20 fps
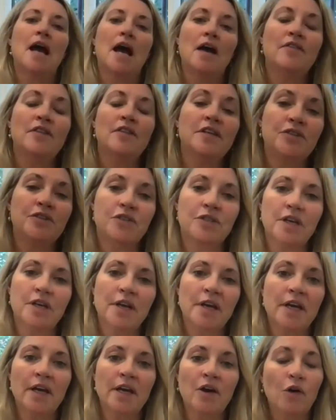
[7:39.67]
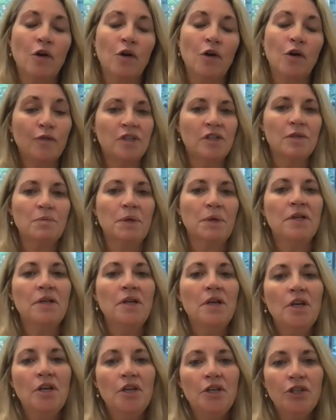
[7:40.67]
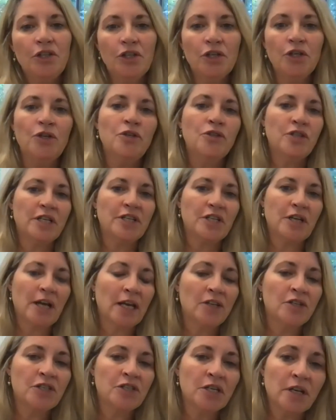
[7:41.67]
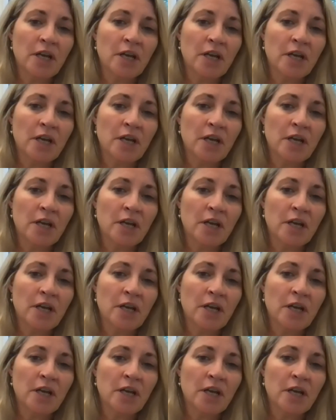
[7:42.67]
And this year, obviously, it's been hugely challenging.